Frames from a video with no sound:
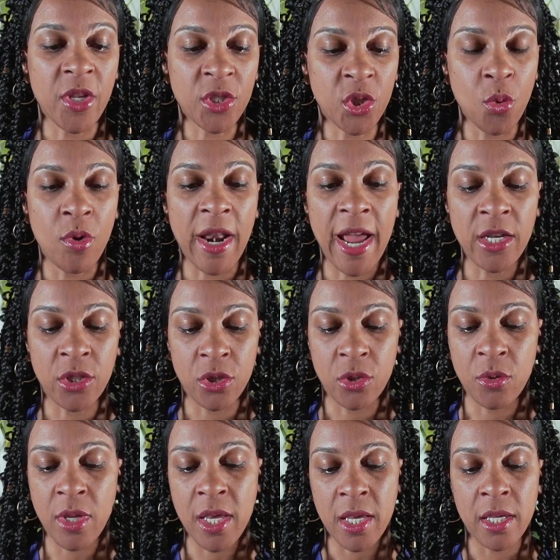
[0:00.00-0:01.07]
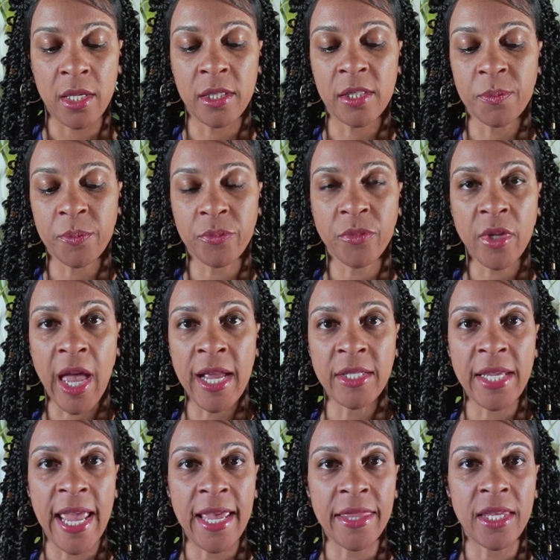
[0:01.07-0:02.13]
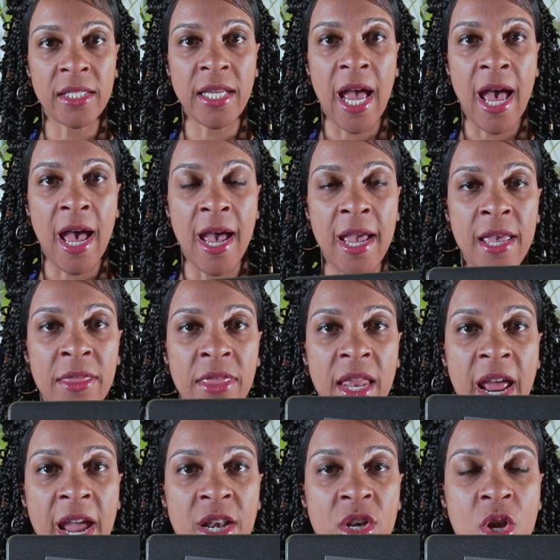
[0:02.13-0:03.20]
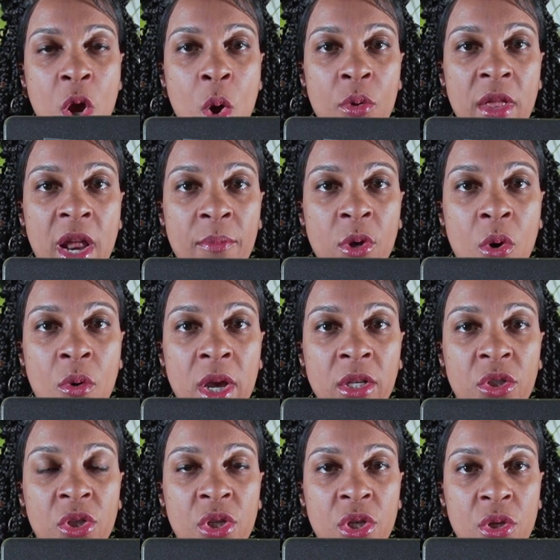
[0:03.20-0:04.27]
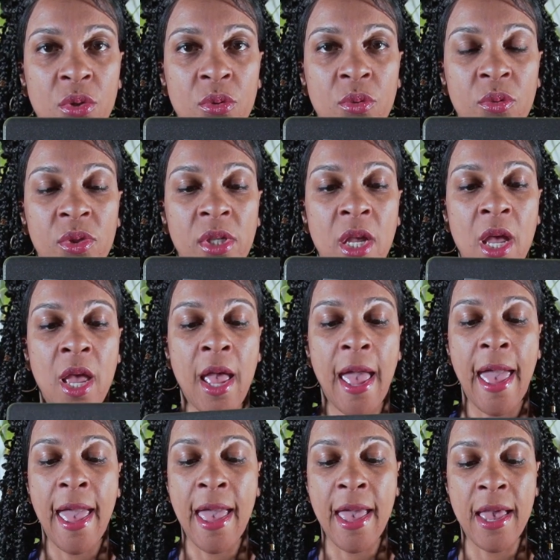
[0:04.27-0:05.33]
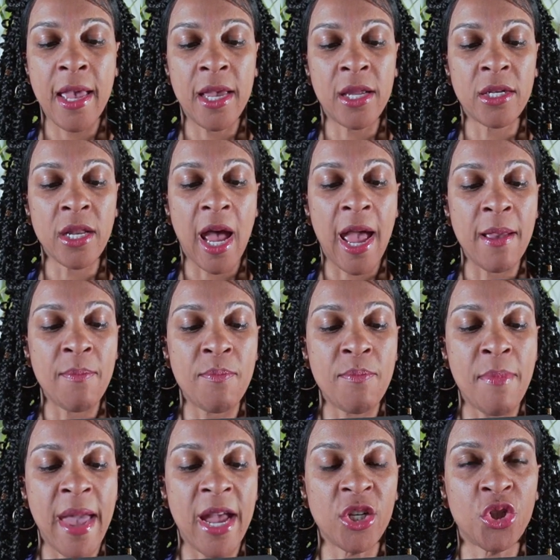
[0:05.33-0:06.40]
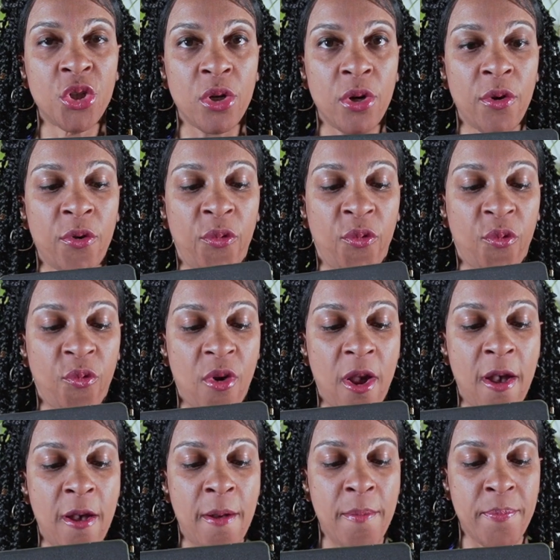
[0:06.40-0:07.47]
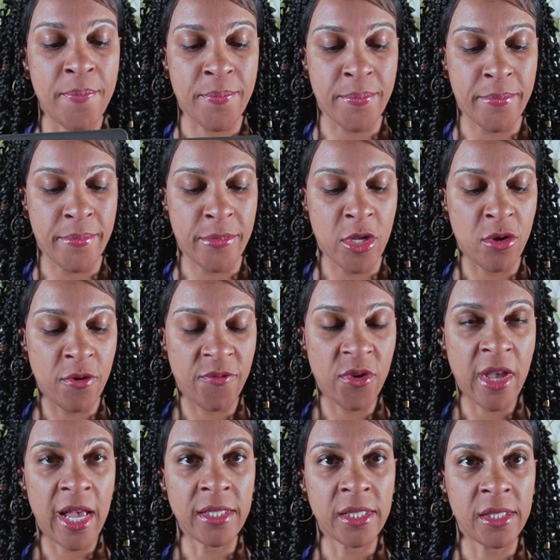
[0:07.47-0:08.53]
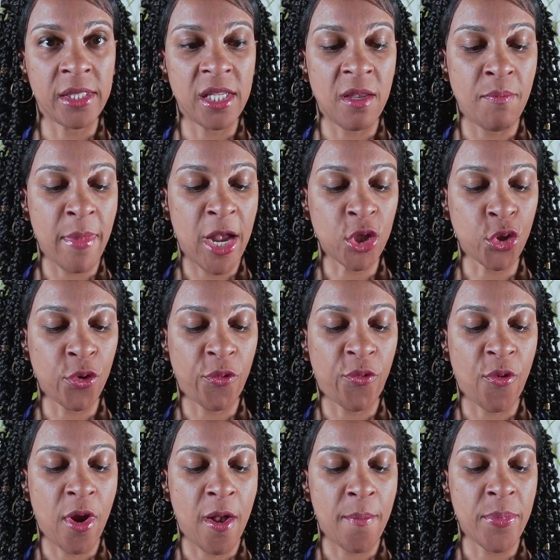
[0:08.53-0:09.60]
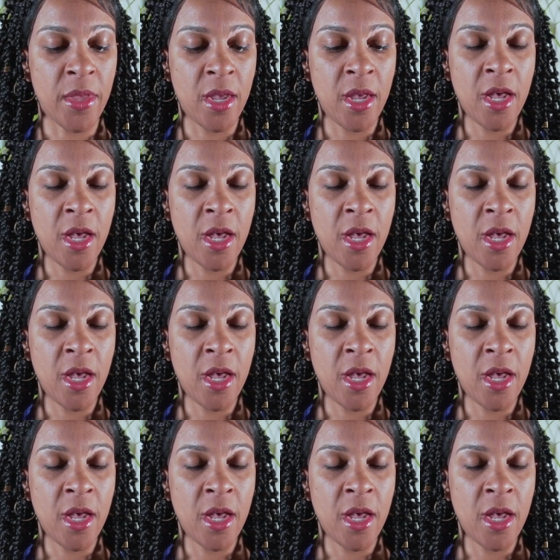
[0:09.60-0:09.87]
So what I do is I take the die that I know that I'm going to use and I measure from, I don't know if you guys can see, measure from